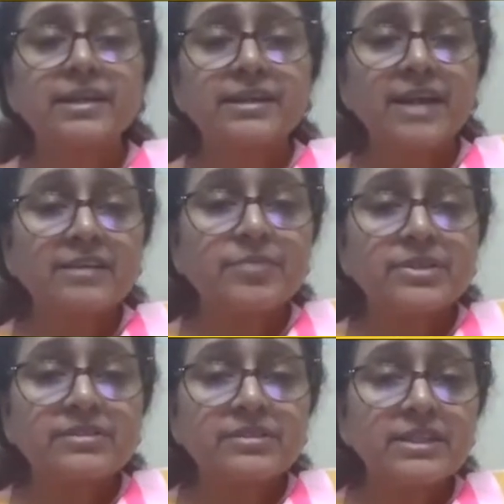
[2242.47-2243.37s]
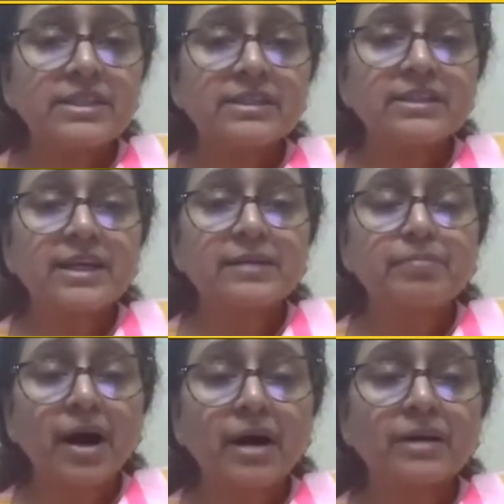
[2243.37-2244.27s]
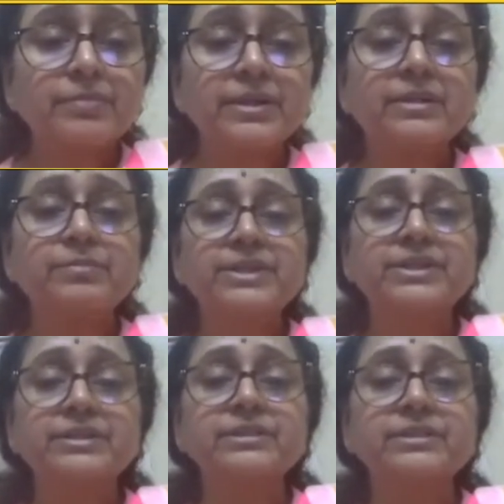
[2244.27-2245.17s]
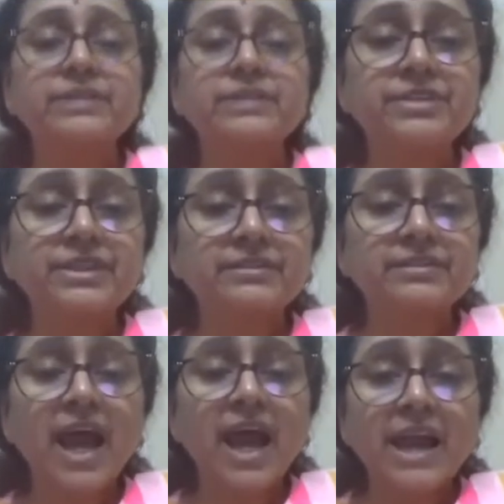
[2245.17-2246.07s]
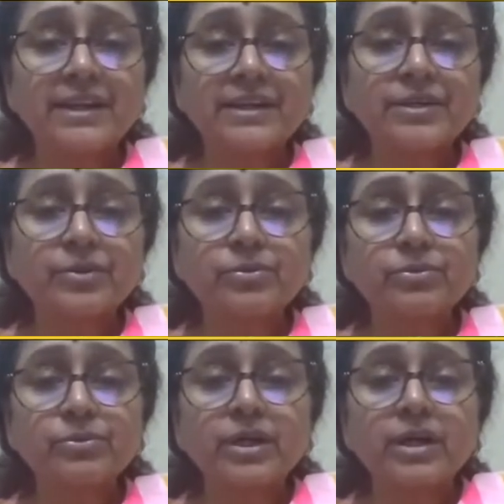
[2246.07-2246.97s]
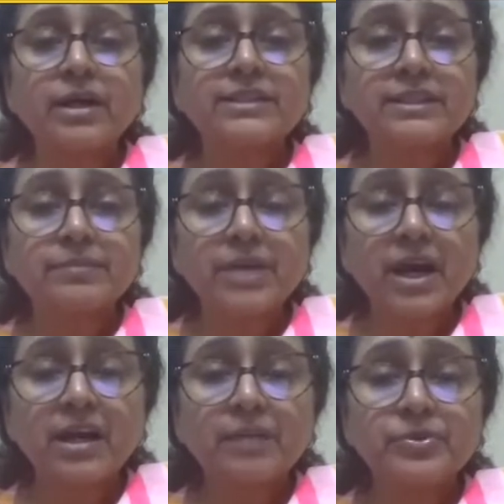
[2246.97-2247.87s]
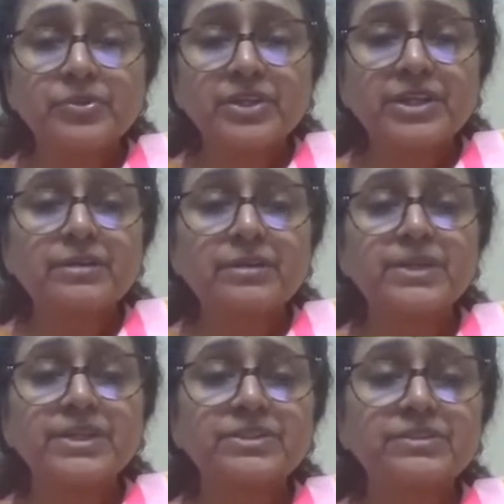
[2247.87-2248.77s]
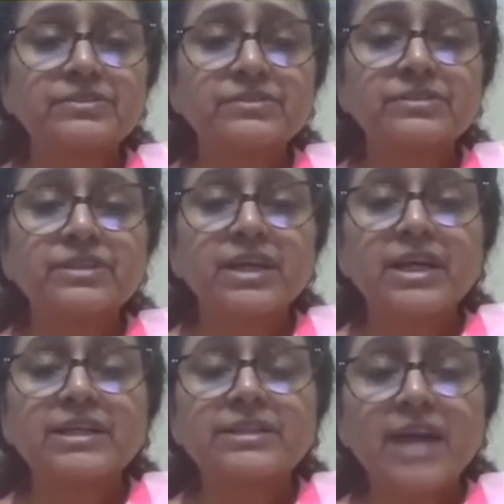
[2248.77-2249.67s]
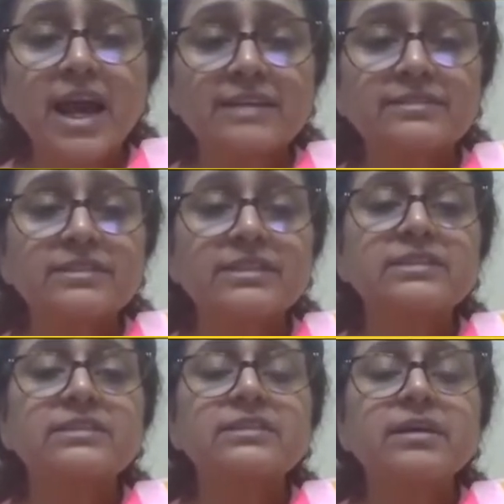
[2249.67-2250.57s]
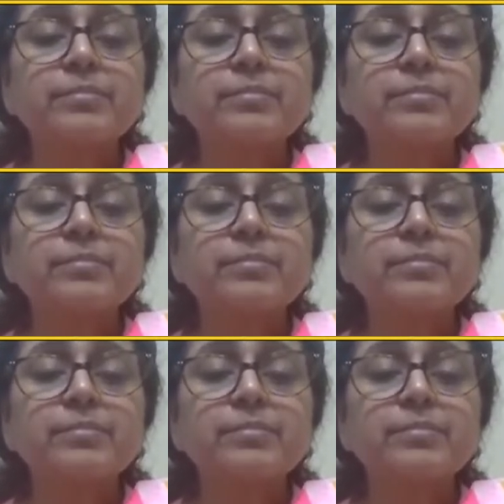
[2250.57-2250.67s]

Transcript: it has been seen that PARP inhibitor, if it is added to the BRCA mutated patients, it has a